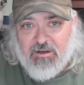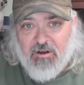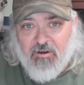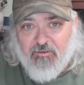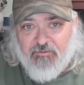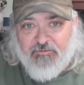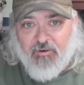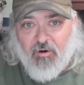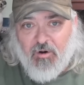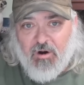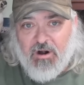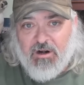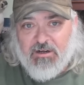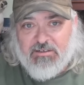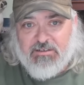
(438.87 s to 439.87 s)

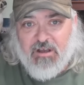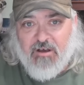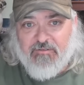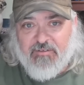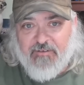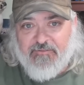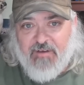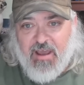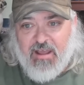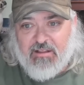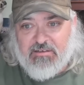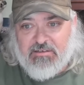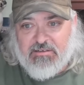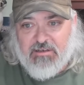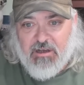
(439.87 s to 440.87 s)
for self
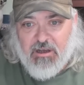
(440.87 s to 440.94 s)
defense.